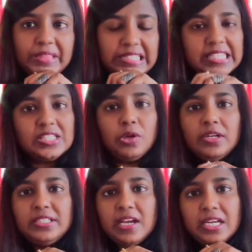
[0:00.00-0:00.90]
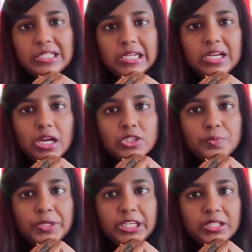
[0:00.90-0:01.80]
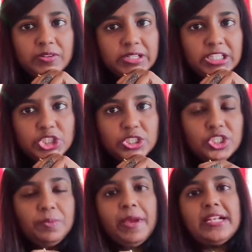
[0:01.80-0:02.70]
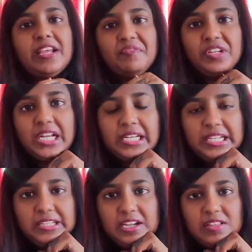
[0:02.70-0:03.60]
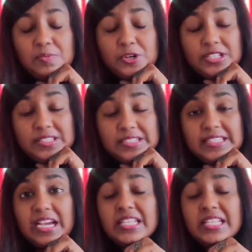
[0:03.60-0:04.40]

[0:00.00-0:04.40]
this is not the ideal card to pick in a relationship, and definitely the other person is